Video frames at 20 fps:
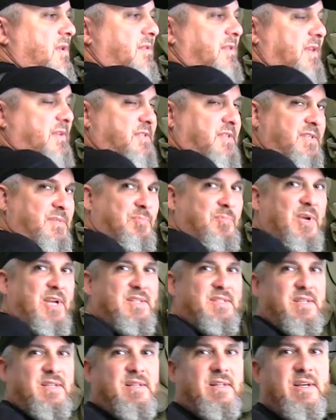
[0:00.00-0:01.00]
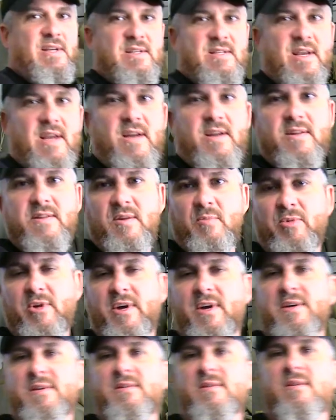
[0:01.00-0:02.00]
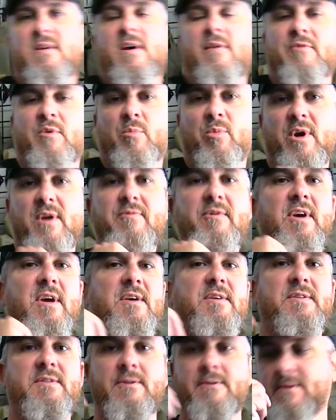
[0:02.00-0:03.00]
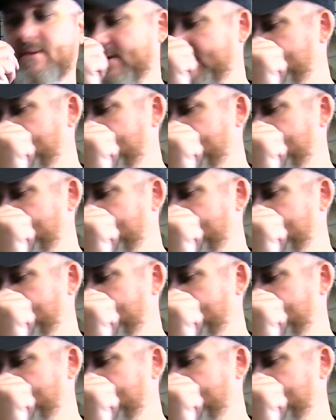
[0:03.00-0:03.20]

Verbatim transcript: This is basically taking the place of the briefcase.